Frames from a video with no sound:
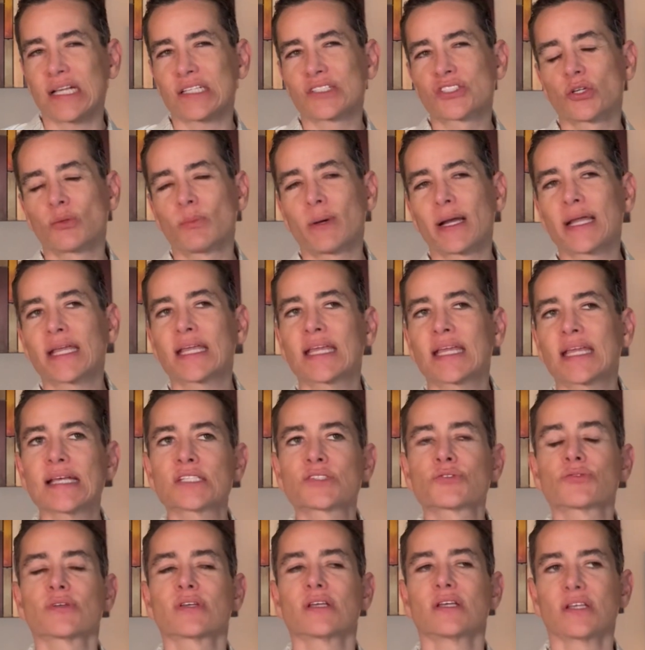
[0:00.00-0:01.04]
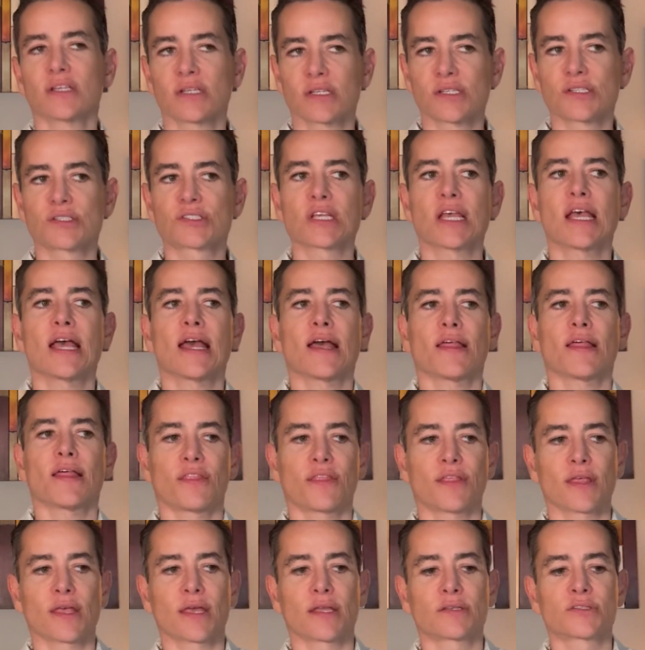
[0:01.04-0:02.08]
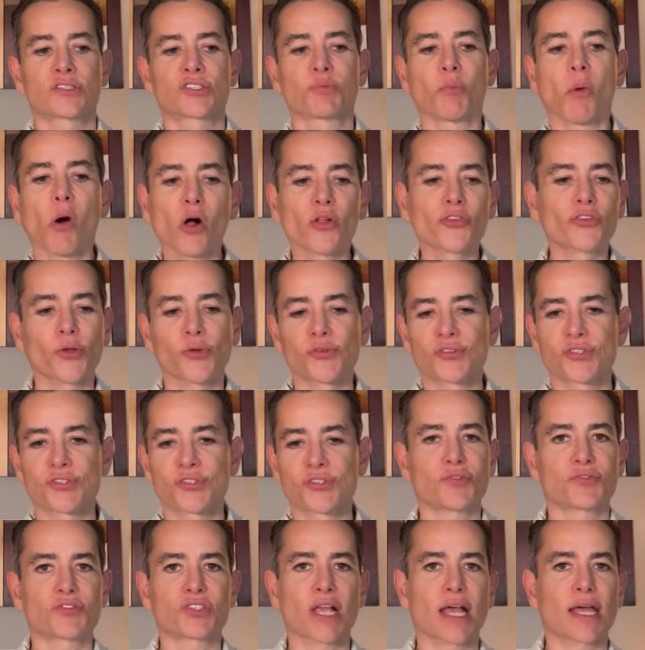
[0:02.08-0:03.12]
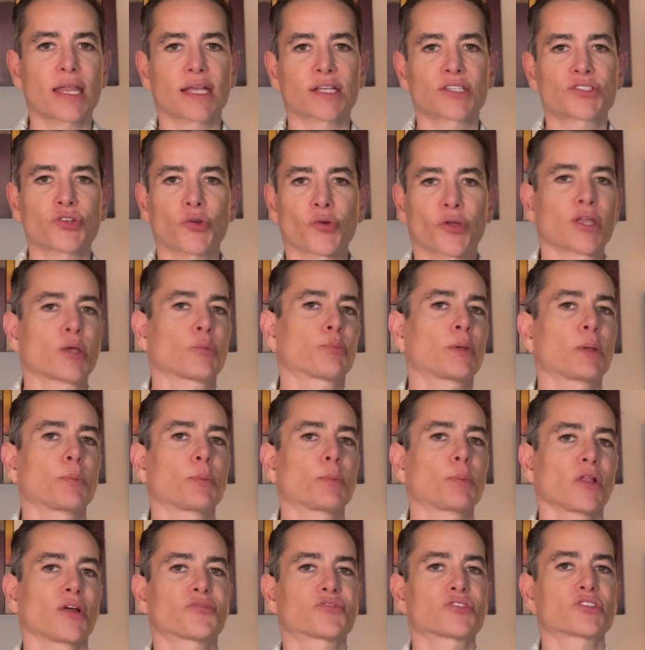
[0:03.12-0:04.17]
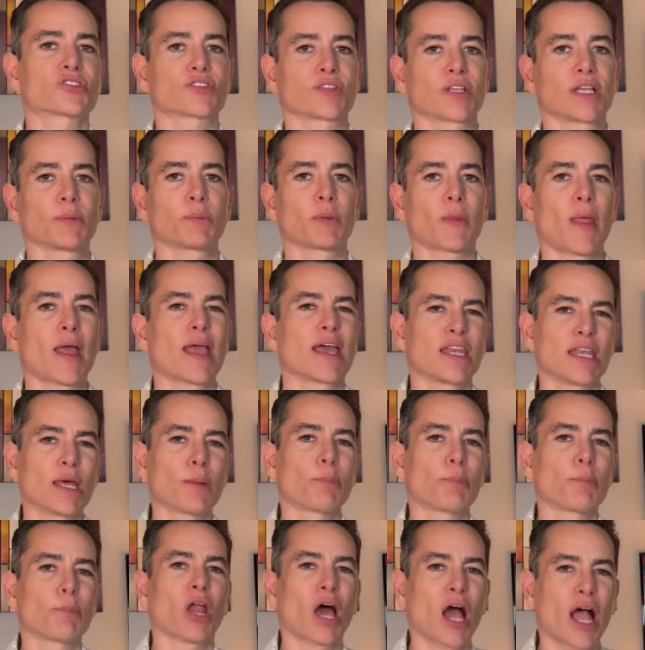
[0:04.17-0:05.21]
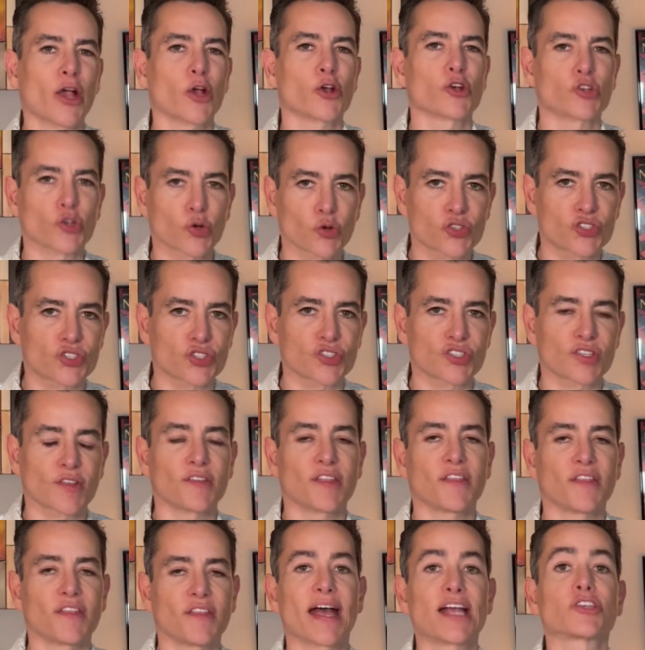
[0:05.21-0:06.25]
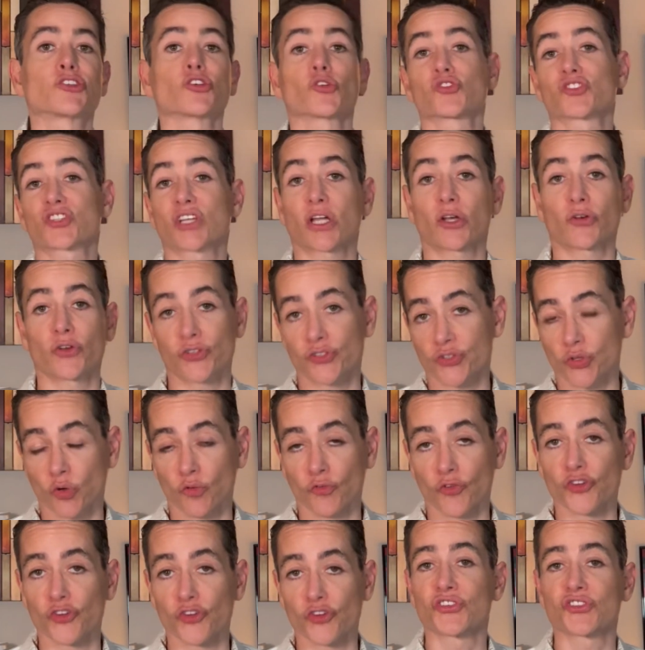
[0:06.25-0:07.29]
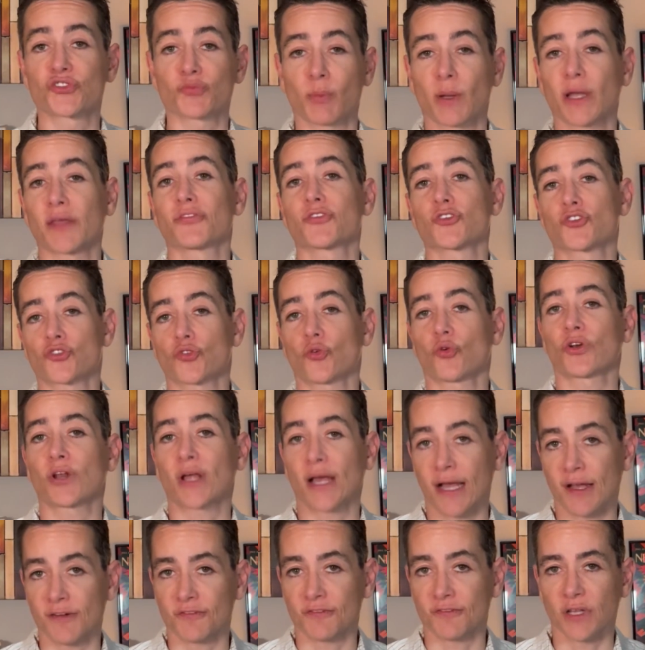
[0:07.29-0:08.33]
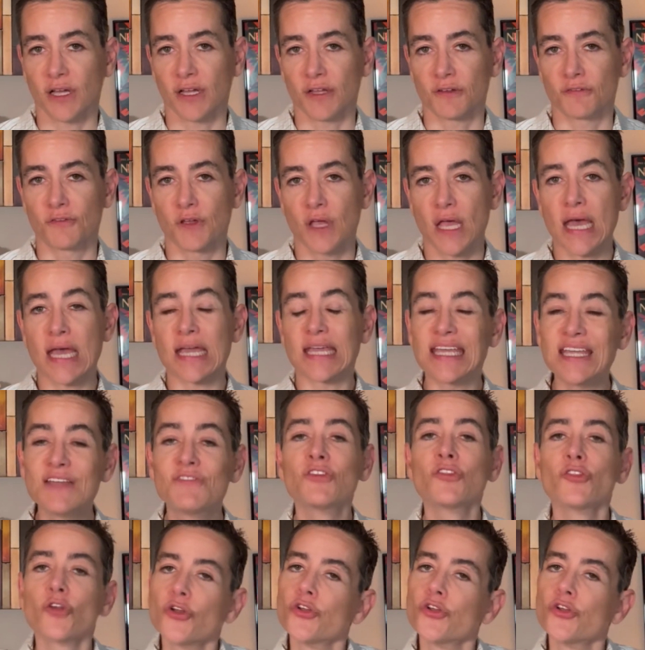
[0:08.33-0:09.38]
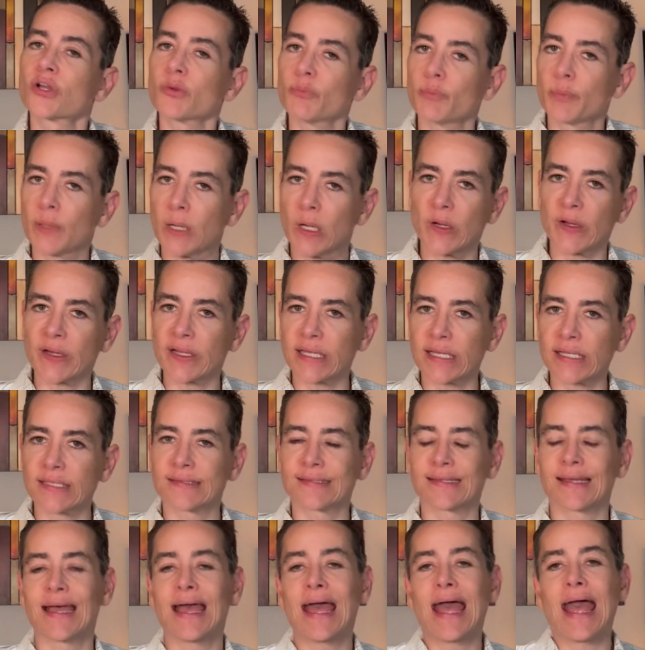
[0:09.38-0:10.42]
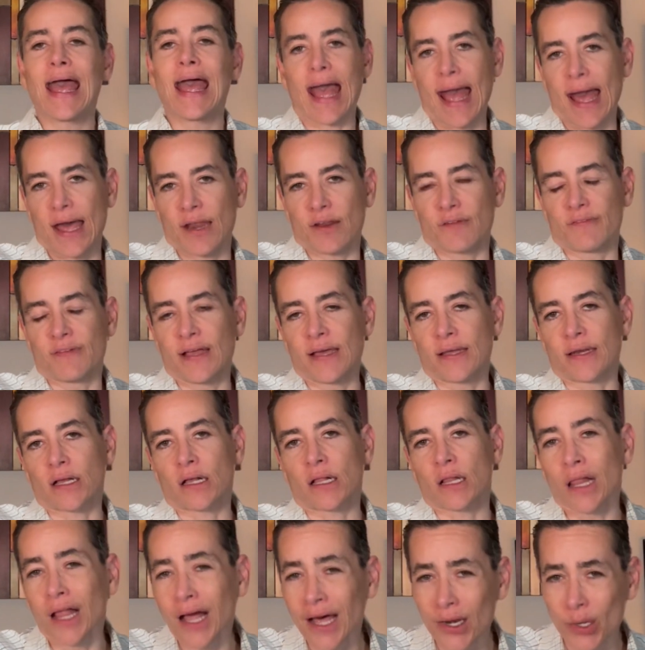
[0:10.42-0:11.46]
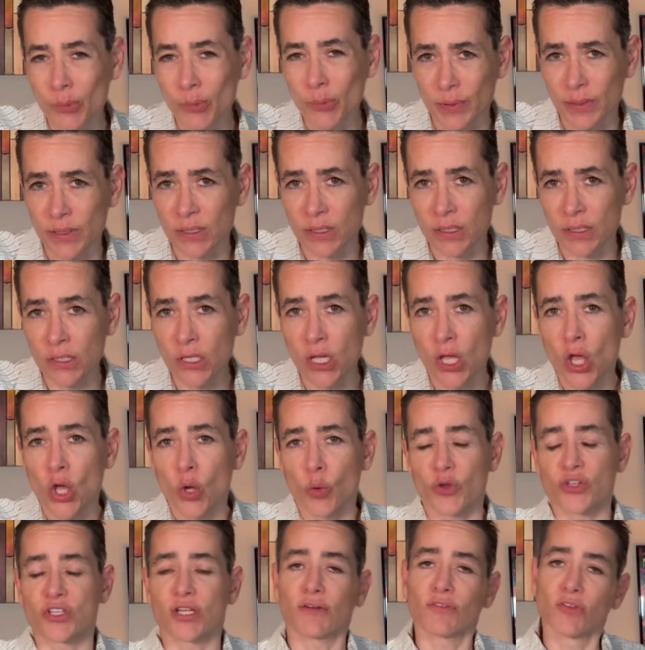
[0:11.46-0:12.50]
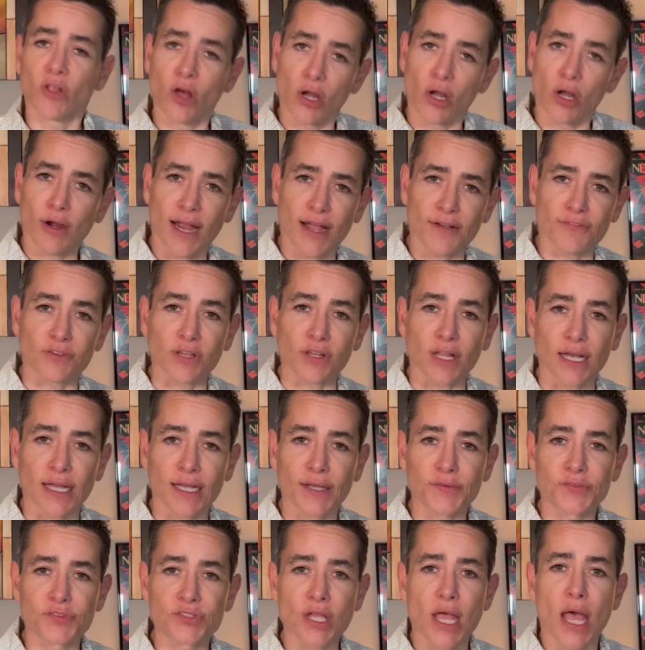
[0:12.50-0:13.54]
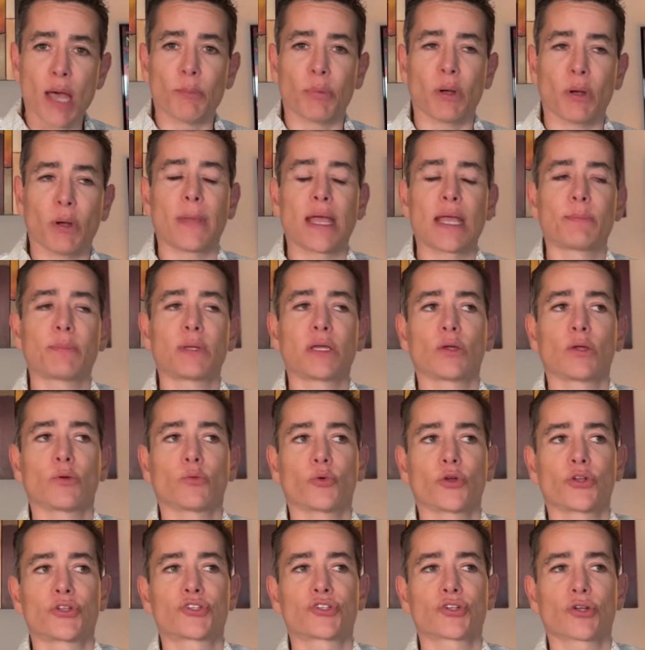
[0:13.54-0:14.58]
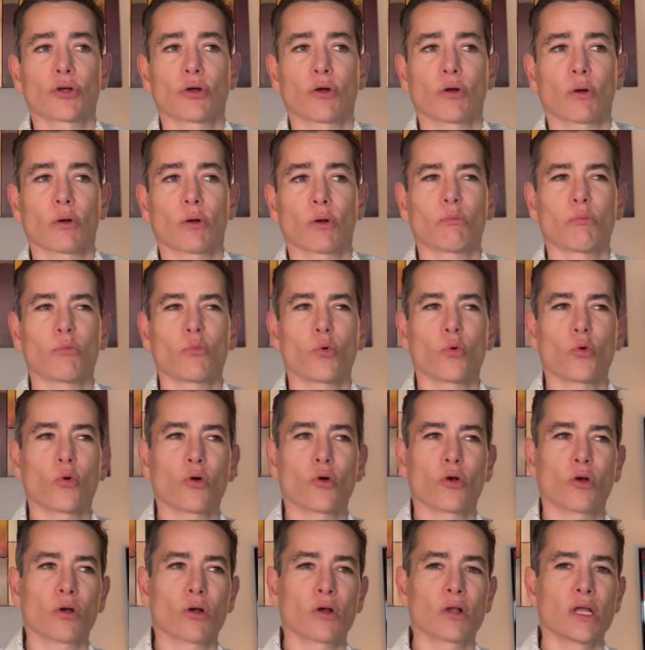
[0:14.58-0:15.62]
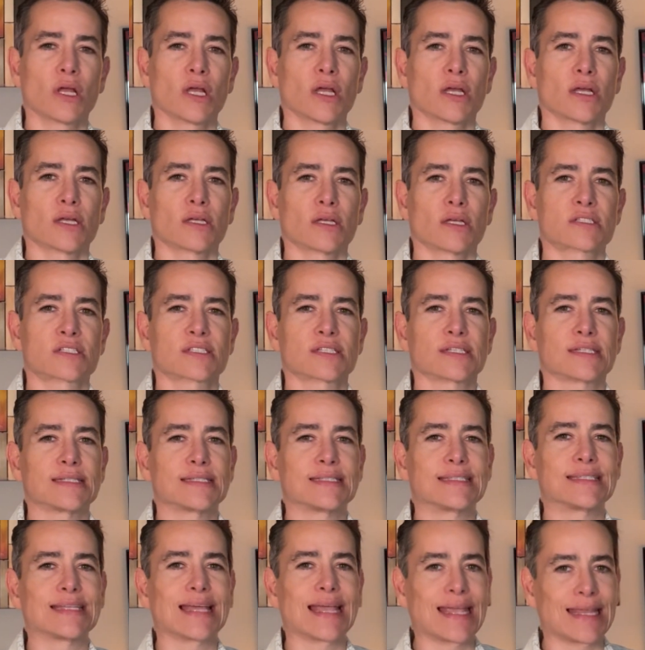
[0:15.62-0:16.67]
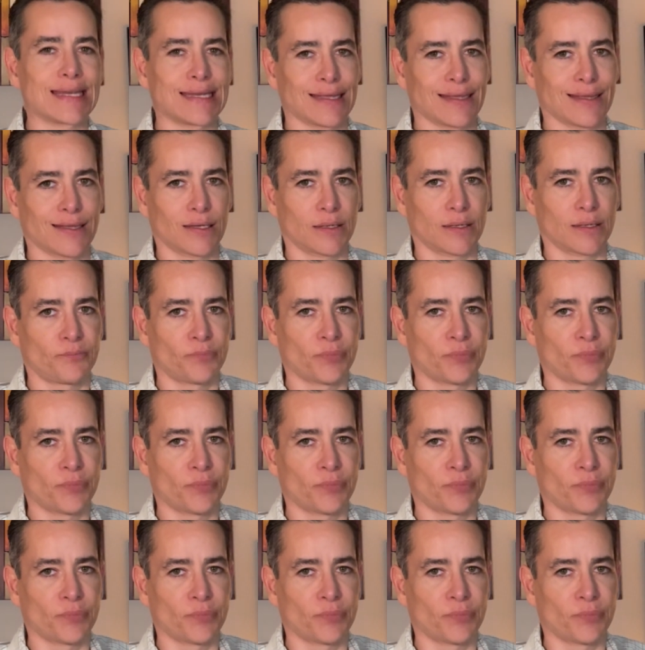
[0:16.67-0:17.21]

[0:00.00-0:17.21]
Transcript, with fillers: And so my guess is that small doses of Xanax don't get people up to sleep and they end up on higher doses and then that dose carries over despite the short half-life. Even though you're comparing it to Ativan and Klonopin, which have longer half-lives, but maybe which are more sedating.